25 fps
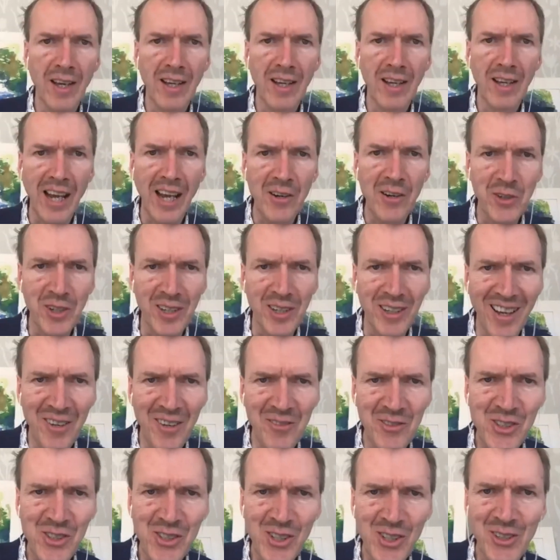Karen, I'm
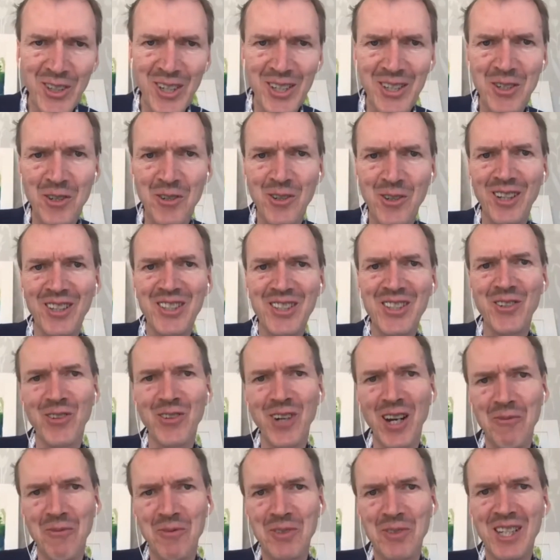sorry to
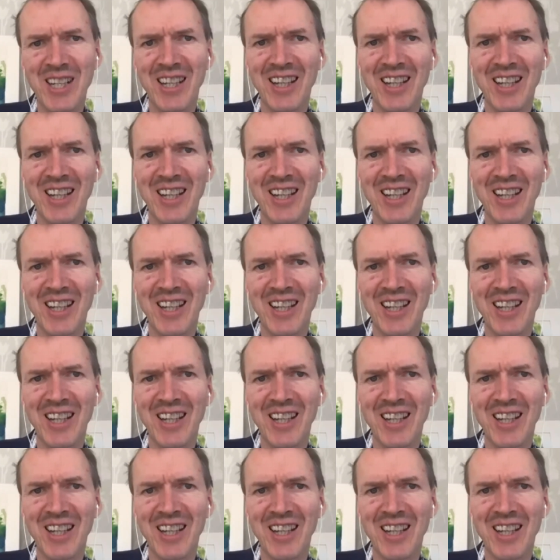interrupt.